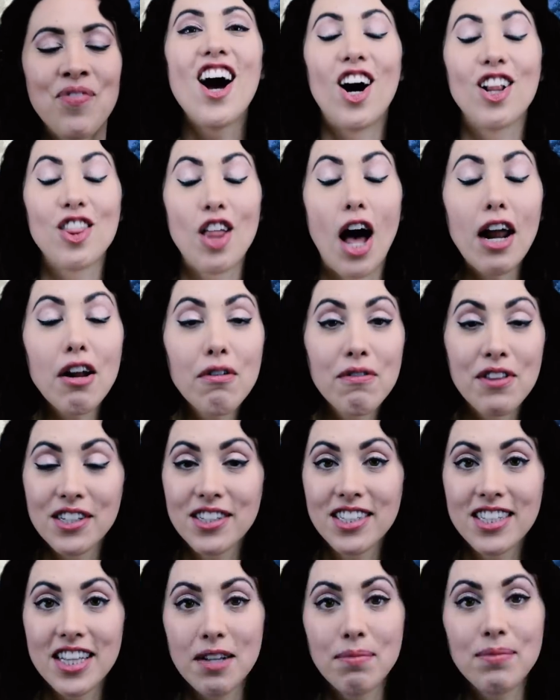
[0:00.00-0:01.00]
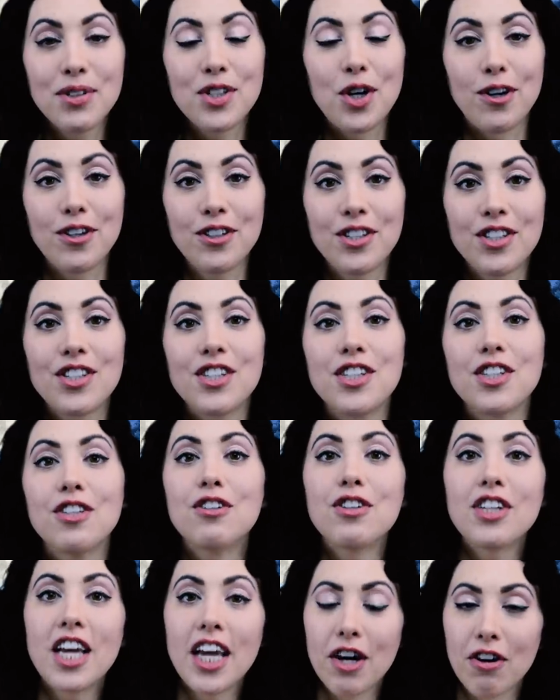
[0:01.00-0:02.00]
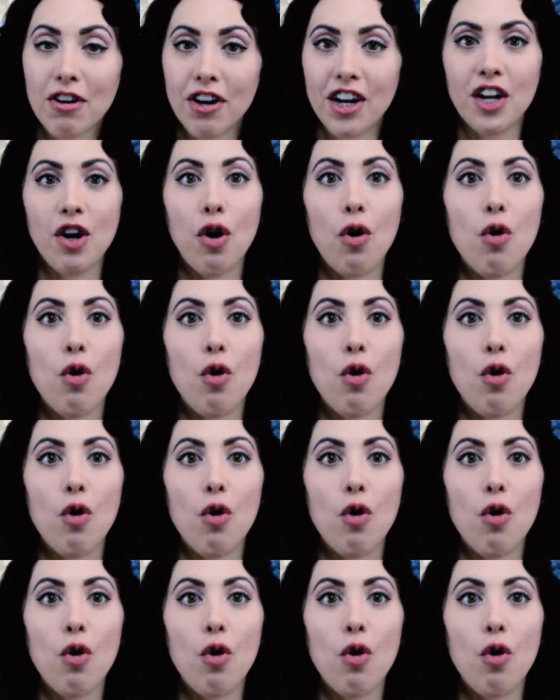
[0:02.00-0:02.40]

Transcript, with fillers: A lot of these themes are still carrying